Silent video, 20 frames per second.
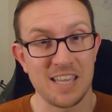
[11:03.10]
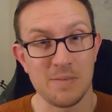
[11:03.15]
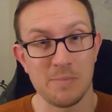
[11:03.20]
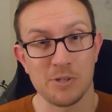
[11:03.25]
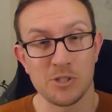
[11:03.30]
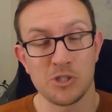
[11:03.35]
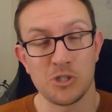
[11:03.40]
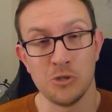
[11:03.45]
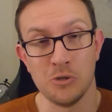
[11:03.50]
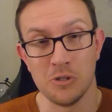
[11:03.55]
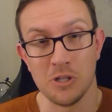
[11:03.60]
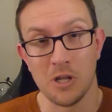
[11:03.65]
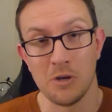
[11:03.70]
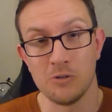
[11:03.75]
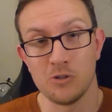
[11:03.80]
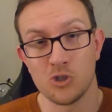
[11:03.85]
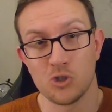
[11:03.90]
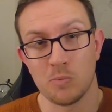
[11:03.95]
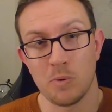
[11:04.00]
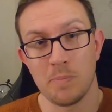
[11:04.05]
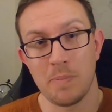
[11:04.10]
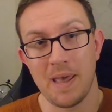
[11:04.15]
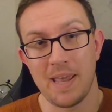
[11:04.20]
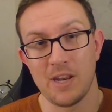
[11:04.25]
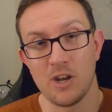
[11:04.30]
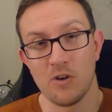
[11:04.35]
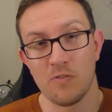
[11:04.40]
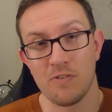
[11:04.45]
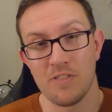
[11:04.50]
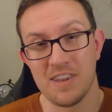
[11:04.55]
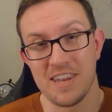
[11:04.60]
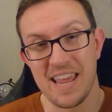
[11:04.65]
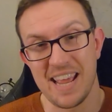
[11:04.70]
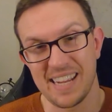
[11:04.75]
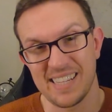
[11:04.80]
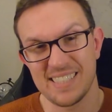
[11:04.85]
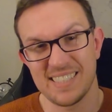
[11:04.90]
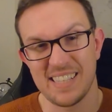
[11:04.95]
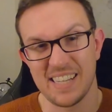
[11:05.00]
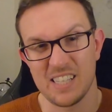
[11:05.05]
to say that my student loan should be paid off in the
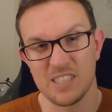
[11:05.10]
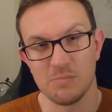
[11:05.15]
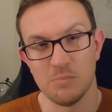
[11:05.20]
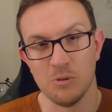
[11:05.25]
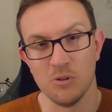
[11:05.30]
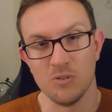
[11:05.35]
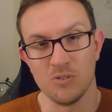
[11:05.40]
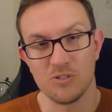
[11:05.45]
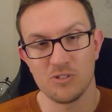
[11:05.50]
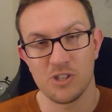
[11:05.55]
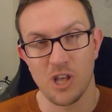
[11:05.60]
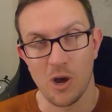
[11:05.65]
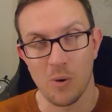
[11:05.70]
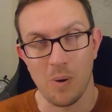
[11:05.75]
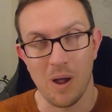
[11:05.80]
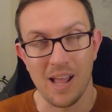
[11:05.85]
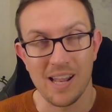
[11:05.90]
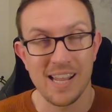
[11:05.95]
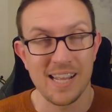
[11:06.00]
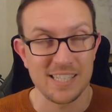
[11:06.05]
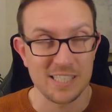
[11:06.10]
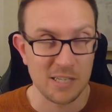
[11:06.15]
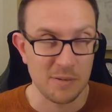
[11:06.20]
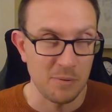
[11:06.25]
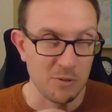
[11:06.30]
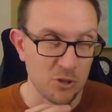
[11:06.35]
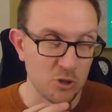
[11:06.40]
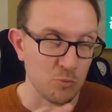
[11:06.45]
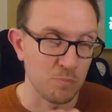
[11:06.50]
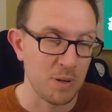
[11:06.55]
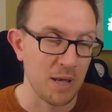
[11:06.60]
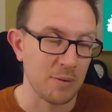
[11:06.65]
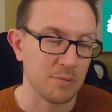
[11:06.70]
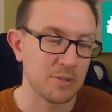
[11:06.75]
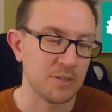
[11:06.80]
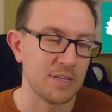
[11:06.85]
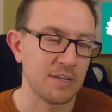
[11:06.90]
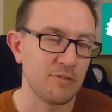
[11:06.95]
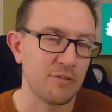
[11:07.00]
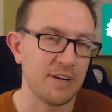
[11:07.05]
next 6 months, so I'll actually should be
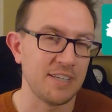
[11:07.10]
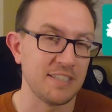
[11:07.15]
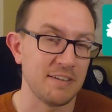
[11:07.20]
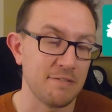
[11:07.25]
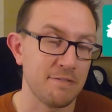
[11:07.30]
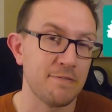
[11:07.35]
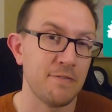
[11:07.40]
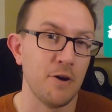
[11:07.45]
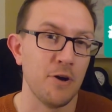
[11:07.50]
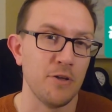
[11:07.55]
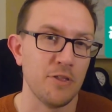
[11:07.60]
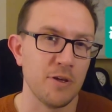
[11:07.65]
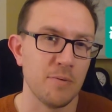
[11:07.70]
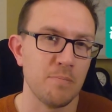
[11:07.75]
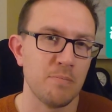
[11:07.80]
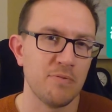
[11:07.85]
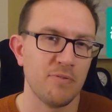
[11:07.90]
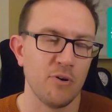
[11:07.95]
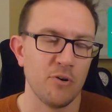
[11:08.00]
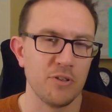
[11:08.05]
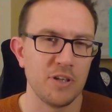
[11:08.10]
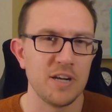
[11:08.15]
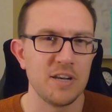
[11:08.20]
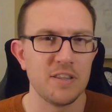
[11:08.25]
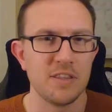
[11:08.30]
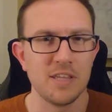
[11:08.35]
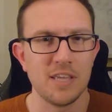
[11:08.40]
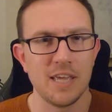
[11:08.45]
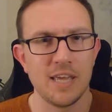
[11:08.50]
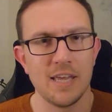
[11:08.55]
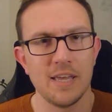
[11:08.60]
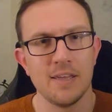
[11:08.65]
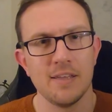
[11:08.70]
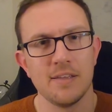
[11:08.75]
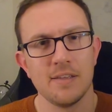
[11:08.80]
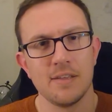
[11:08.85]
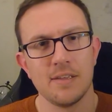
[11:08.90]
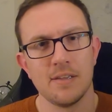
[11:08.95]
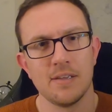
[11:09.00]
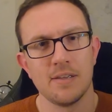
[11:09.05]
able to increase it further before the end of the
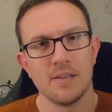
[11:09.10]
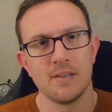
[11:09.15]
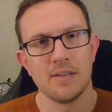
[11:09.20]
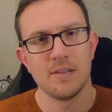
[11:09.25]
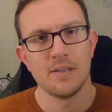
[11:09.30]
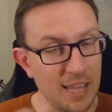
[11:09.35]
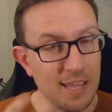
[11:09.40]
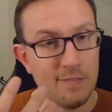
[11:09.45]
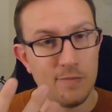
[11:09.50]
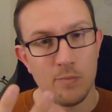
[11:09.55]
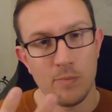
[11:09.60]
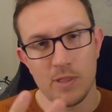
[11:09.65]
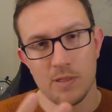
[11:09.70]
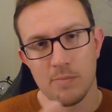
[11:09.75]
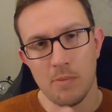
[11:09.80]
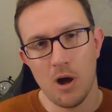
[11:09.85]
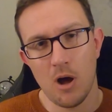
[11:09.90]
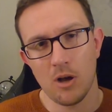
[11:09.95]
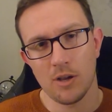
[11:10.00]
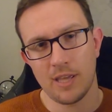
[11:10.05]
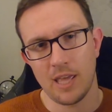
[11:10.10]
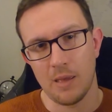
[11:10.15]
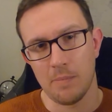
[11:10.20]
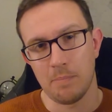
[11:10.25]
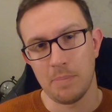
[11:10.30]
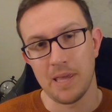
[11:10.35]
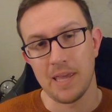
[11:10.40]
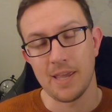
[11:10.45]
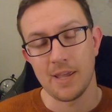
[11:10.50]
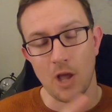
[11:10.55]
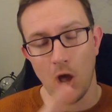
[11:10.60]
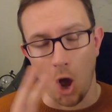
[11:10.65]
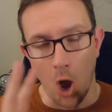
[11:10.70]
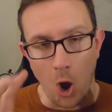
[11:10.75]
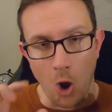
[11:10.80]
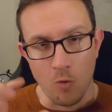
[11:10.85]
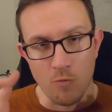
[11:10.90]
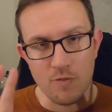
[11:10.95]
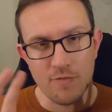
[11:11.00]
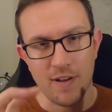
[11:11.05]
year. So even with the market being
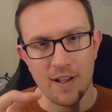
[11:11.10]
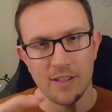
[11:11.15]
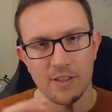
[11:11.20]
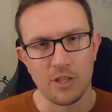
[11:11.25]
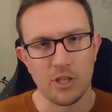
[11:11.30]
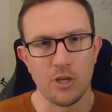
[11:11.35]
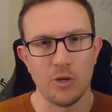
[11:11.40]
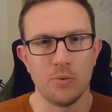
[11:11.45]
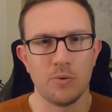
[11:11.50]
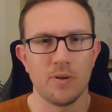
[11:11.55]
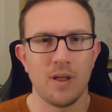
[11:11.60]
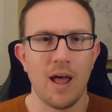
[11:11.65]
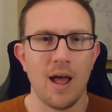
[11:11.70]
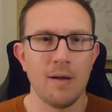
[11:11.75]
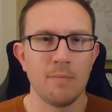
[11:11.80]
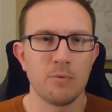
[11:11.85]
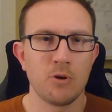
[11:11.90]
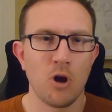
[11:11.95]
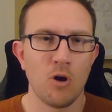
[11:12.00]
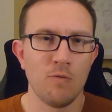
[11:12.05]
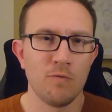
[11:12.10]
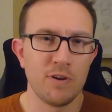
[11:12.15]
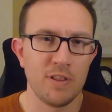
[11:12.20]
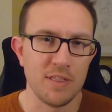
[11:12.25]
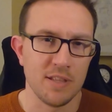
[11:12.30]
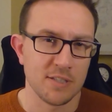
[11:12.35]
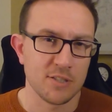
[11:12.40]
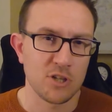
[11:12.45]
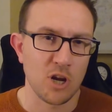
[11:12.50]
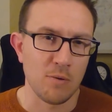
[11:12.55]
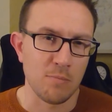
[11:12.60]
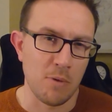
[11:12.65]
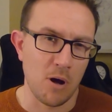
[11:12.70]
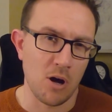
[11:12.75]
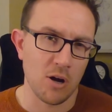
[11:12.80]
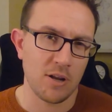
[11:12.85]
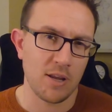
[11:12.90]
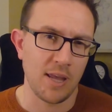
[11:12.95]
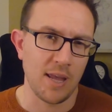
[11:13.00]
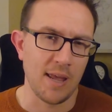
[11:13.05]
overvalued, I'm confident in the stock
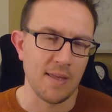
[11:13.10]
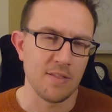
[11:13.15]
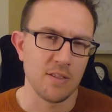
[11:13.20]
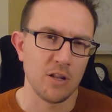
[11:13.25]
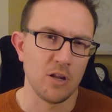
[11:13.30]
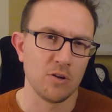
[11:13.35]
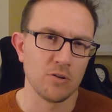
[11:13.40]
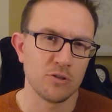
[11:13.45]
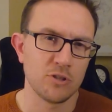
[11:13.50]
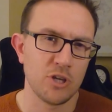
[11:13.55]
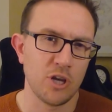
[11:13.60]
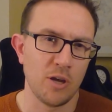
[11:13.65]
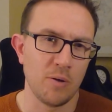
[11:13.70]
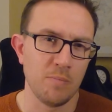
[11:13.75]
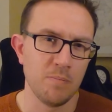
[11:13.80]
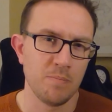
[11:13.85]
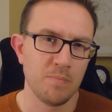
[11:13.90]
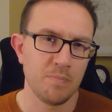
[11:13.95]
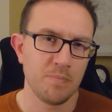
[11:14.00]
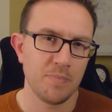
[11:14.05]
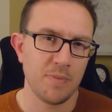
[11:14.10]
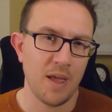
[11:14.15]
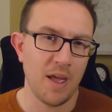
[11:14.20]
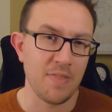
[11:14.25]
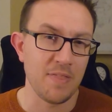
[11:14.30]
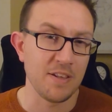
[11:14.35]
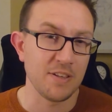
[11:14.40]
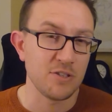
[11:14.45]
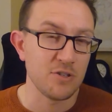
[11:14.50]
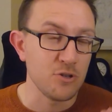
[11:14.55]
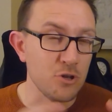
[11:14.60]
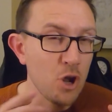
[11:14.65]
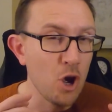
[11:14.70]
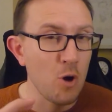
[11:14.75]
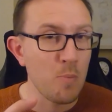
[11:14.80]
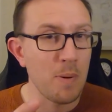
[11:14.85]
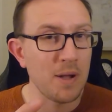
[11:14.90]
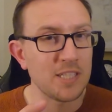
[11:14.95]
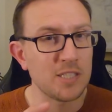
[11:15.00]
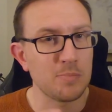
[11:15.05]
market in the long term, and there's
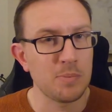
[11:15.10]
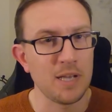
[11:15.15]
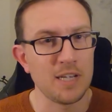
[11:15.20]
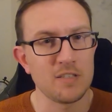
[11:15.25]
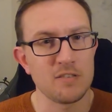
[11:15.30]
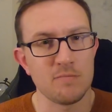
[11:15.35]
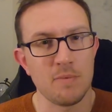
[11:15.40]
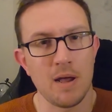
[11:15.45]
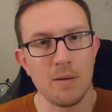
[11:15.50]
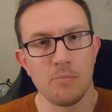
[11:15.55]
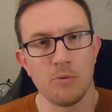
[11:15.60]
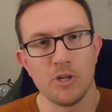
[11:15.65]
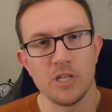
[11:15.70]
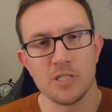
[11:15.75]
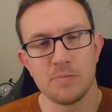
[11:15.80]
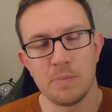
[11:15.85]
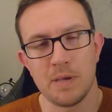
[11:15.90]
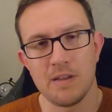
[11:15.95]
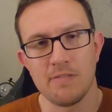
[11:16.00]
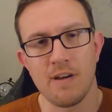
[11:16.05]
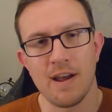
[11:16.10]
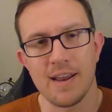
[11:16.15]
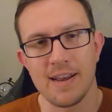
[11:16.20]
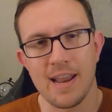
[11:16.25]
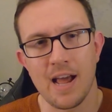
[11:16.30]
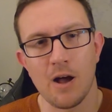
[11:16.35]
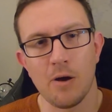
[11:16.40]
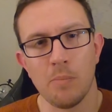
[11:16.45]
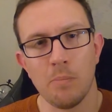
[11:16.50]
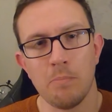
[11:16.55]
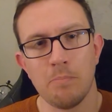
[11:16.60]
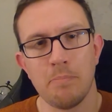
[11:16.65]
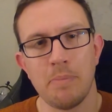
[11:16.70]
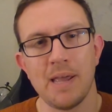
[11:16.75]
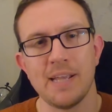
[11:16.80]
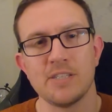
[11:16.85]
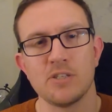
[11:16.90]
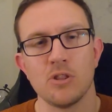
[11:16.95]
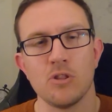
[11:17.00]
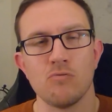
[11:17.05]
no better place for my money to be right now
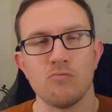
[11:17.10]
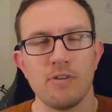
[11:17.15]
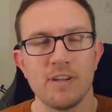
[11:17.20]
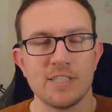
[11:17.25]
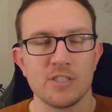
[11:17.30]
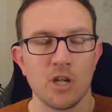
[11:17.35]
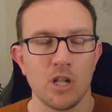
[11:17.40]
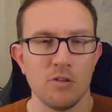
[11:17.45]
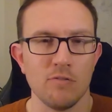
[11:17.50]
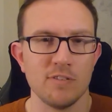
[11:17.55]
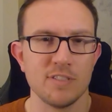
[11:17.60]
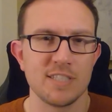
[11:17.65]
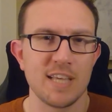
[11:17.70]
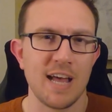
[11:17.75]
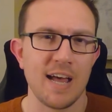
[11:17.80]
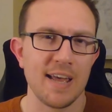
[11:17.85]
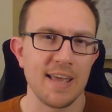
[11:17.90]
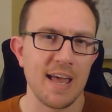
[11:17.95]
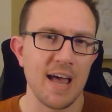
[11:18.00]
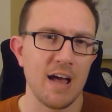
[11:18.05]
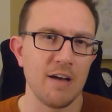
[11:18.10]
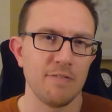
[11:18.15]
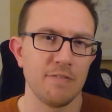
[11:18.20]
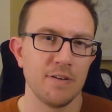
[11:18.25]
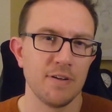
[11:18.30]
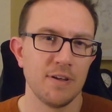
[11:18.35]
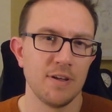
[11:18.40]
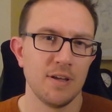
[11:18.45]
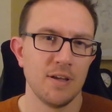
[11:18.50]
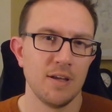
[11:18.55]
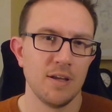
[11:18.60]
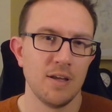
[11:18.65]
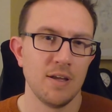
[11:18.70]
based on the risk tolerance that I have.